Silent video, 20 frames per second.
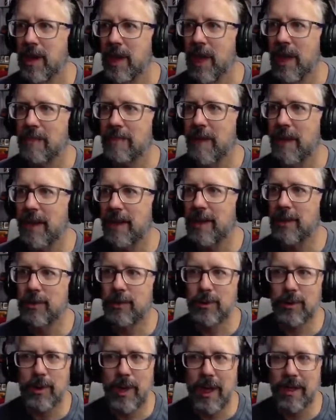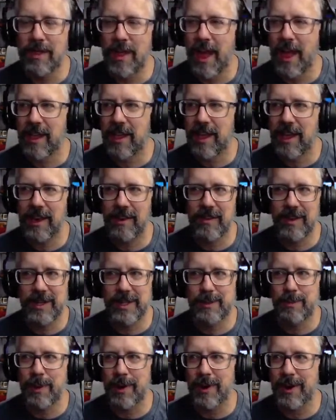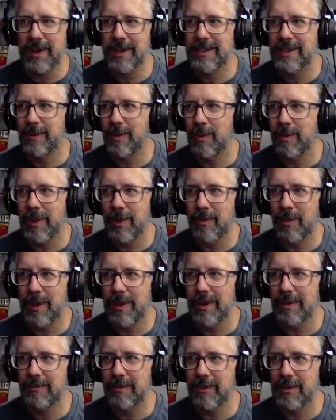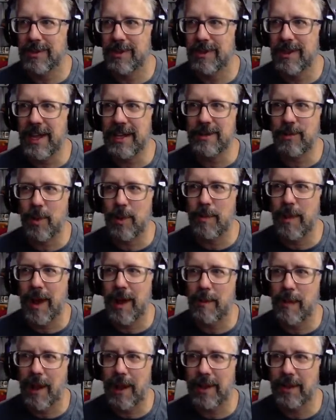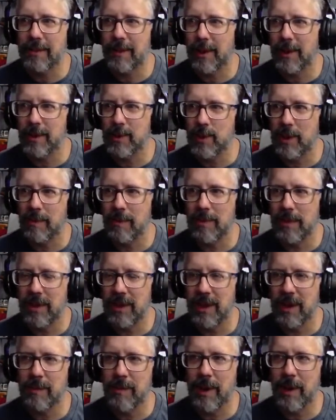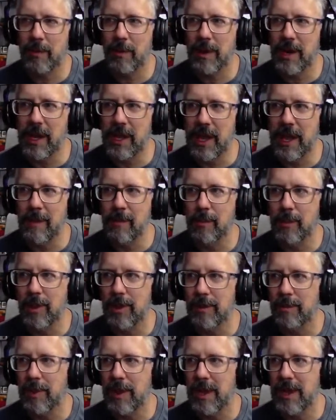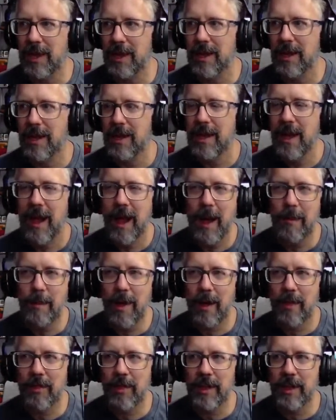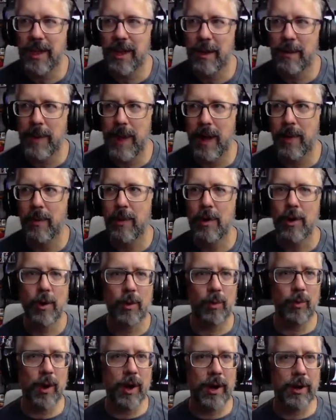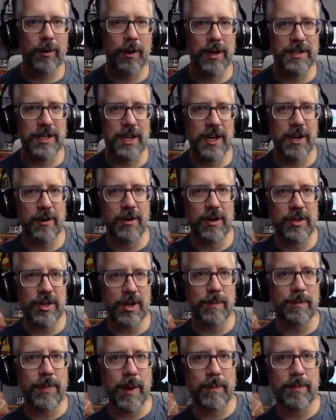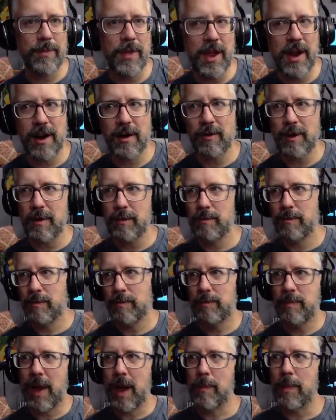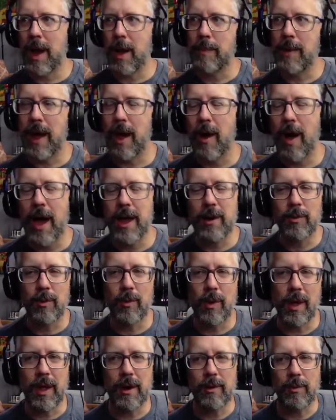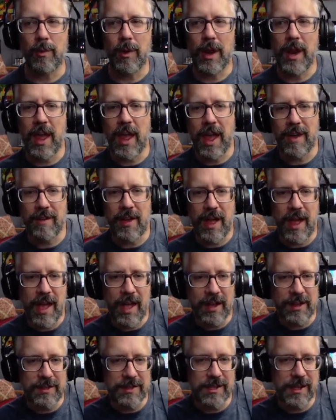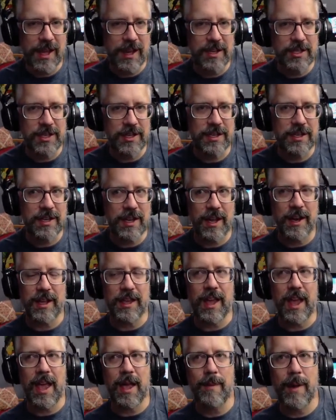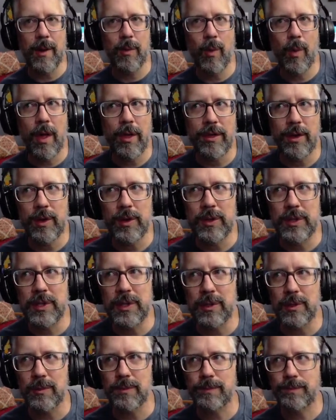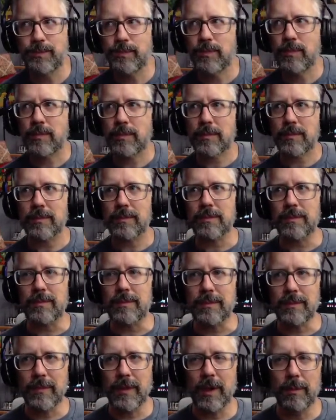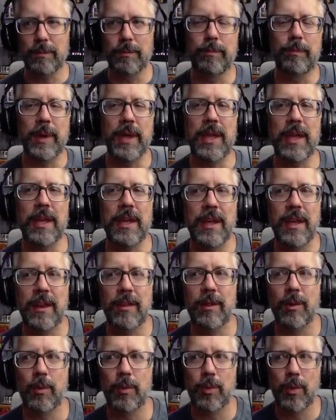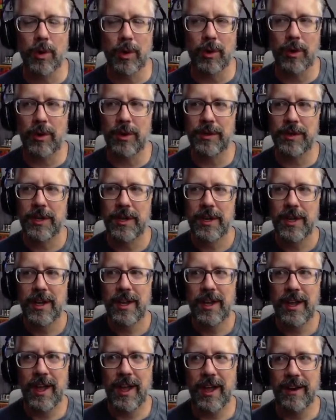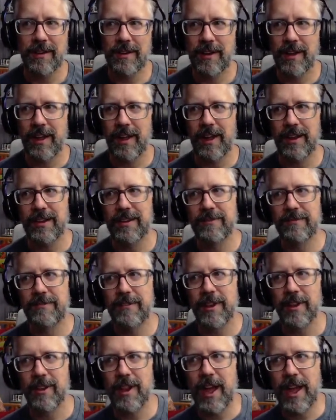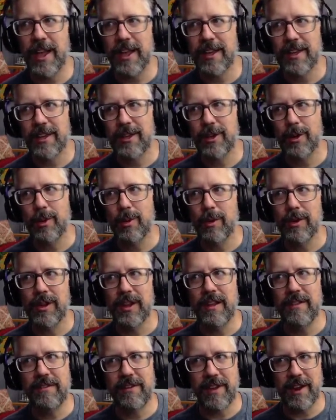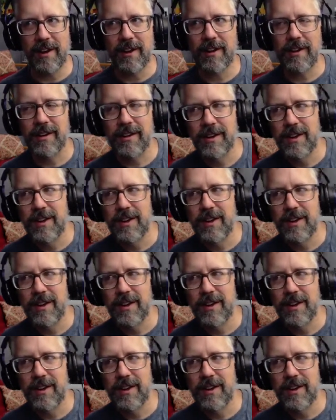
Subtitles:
If I could create that kind of experience, it would be wonderful. So that's where my mind goes when I'm thinking about what a game could be. I'm not thinking about run across here and jump up there and pow, pow, pow. I don't want to have a hack and slash kind of game. I want you to be in the world and feel like you live here.